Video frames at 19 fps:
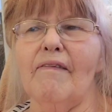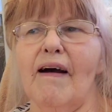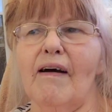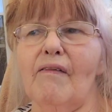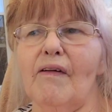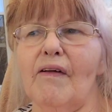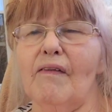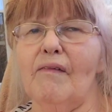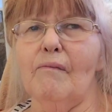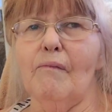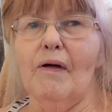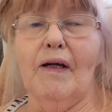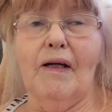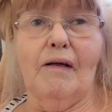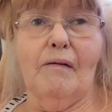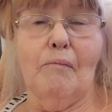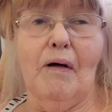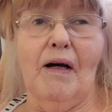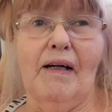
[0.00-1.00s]
out in
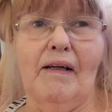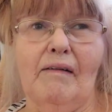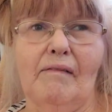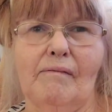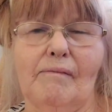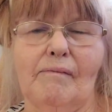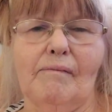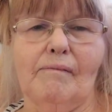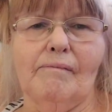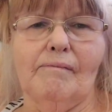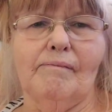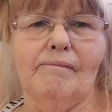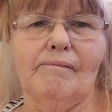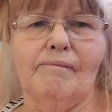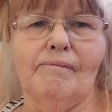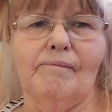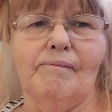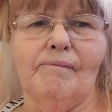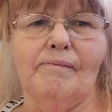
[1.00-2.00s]
my,
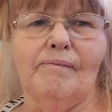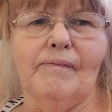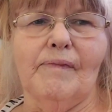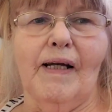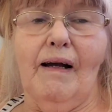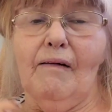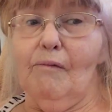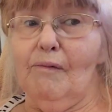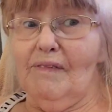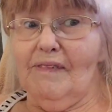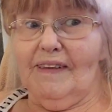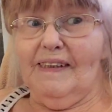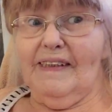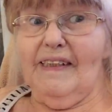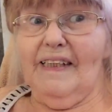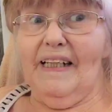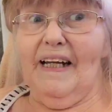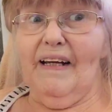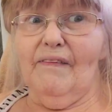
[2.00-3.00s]

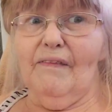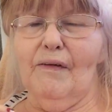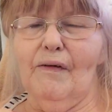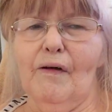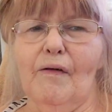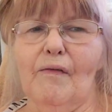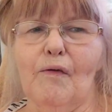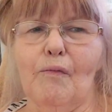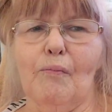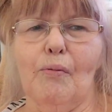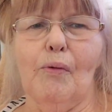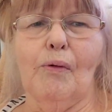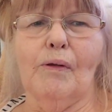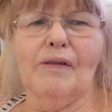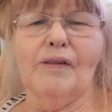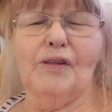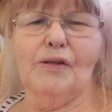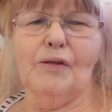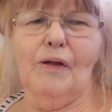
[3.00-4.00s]
sitting out here on the
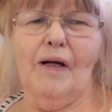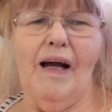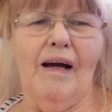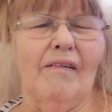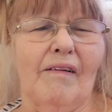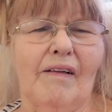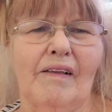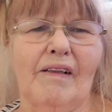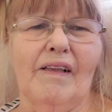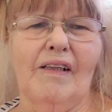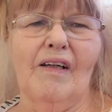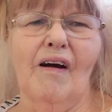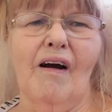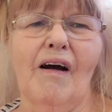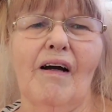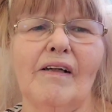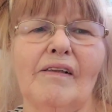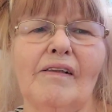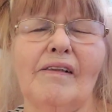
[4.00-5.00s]
porch or out in the
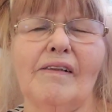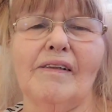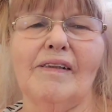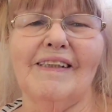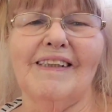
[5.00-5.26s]
yard,